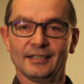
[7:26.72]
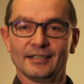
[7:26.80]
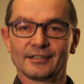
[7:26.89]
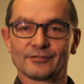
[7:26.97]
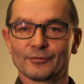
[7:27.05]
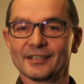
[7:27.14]

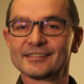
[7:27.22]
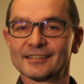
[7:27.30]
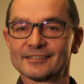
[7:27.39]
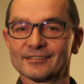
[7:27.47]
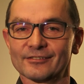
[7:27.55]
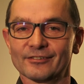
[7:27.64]
So this
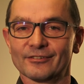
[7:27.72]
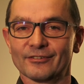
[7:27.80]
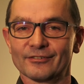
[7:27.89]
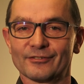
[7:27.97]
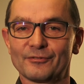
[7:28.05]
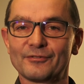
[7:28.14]
is
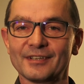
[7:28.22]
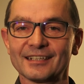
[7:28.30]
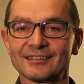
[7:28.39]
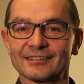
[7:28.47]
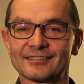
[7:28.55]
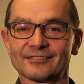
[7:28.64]
the
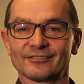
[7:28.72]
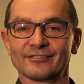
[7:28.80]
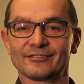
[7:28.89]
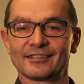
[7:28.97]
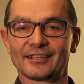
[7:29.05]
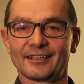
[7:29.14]
field
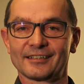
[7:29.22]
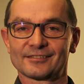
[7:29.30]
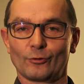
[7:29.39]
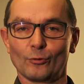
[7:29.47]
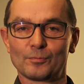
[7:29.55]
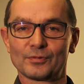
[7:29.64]
that
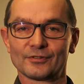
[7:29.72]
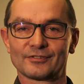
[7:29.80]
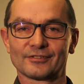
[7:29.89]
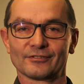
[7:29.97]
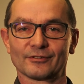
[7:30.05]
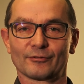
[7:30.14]
has
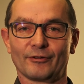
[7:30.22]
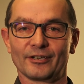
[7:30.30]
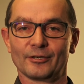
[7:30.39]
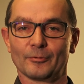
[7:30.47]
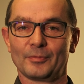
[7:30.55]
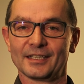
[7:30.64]
opened
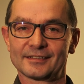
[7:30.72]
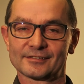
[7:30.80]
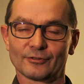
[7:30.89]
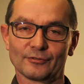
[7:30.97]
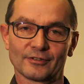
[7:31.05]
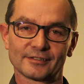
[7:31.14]
quite a bit.
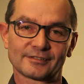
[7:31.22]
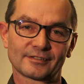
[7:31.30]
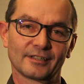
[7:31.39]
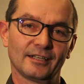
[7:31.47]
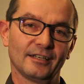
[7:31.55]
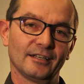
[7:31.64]
So there
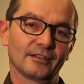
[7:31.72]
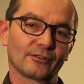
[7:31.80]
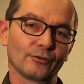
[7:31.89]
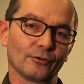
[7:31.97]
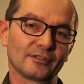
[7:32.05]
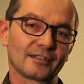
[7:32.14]
is
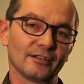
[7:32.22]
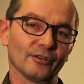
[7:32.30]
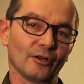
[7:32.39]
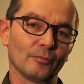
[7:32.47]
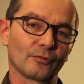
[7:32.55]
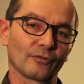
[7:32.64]
currently a
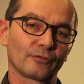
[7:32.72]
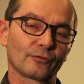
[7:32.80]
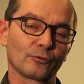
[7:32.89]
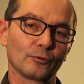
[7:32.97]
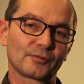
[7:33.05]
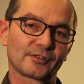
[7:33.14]
number of
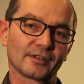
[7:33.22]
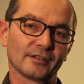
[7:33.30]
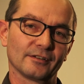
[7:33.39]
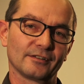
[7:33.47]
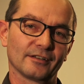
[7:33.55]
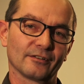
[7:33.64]
groups
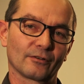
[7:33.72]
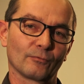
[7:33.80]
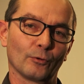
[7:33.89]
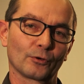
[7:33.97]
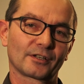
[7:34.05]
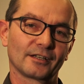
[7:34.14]
that are
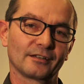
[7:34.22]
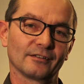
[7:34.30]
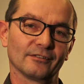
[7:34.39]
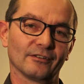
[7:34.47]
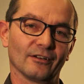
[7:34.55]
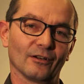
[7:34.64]
working
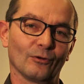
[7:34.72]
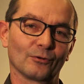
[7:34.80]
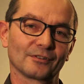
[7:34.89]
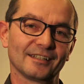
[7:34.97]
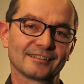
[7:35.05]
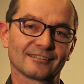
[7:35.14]

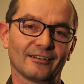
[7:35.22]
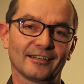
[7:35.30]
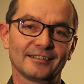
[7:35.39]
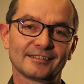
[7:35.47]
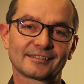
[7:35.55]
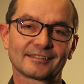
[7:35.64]
along these
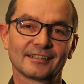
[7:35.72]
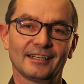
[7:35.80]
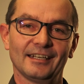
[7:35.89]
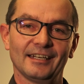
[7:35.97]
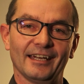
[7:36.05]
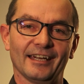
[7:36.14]
lines,
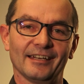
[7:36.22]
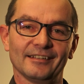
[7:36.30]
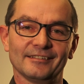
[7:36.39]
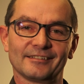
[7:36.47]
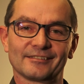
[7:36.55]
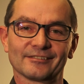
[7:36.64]

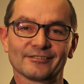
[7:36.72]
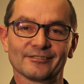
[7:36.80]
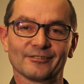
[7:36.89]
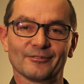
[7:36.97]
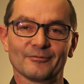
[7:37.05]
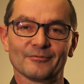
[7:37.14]
and
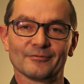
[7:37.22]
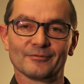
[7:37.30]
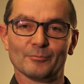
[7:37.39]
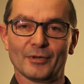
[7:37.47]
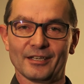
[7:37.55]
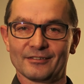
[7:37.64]

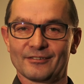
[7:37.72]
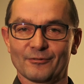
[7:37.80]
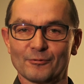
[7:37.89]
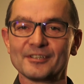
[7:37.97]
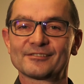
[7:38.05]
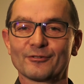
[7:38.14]
the
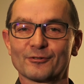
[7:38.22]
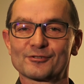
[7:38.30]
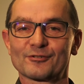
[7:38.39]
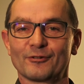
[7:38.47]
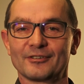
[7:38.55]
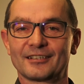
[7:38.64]

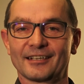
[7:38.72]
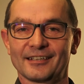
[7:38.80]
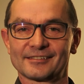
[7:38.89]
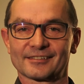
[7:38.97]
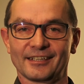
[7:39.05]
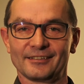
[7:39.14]
research currently
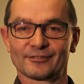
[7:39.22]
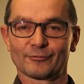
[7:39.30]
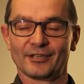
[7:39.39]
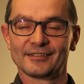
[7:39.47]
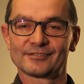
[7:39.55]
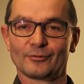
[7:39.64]
has gained
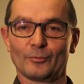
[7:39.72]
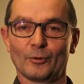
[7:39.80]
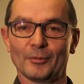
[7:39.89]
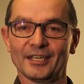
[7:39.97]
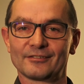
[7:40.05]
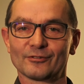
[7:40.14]
quite some
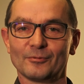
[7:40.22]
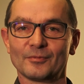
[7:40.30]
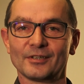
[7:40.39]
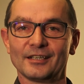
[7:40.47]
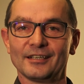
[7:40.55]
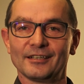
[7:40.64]

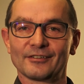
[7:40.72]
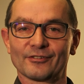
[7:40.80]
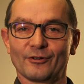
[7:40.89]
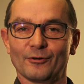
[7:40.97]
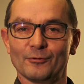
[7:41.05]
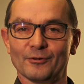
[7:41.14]
momentum.
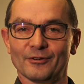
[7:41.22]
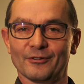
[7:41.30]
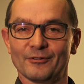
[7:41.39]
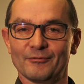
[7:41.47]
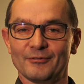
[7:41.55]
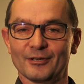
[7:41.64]

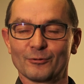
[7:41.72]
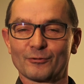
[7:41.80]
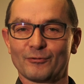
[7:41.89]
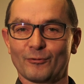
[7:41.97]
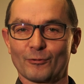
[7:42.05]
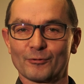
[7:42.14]
So we
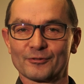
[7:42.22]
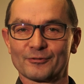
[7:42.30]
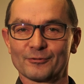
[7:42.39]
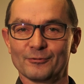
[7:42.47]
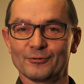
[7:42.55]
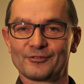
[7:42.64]
look forward
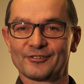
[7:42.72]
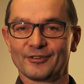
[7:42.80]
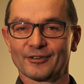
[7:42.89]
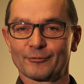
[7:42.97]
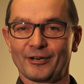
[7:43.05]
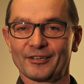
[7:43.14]
to
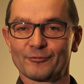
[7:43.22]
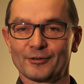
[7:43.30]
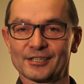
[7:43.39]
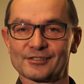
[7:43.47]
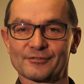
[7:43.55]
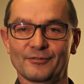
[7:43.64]
see a quite
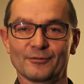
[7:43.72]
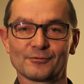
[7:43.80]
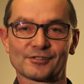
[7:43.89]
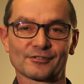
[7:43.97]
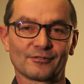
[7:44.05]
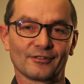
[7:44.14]
rich
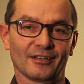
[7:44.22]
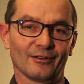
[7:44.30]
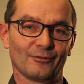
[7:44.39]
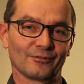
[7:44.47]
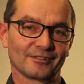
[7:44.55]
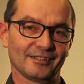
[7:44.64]
future
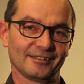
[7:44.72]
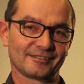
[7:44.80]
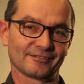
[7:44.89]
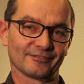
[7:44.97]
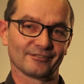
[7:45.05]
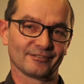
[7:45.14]
along
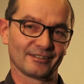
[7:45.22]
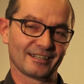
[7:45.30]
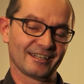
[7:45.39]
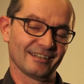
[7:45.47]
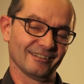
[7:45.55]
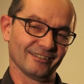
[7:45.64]
these
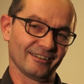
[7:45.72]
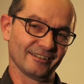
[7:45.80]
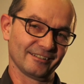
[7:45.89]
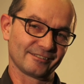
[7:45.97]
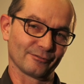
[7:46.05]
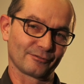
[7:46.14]

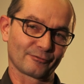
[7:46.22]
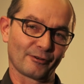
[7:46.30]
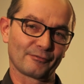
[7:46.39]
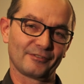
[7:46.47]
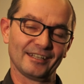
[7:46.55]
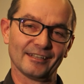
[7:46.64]
lines of
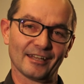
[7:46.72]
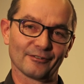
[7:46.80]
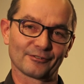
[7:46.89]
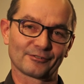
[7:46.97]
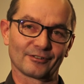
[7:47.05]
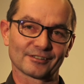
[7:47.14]
graphene
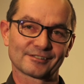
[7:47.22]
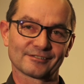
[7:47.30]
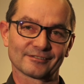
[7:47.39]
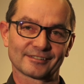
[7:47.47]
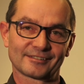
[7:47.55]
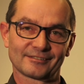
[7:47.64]

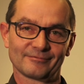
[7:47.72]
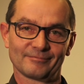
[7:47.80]
nanostructures.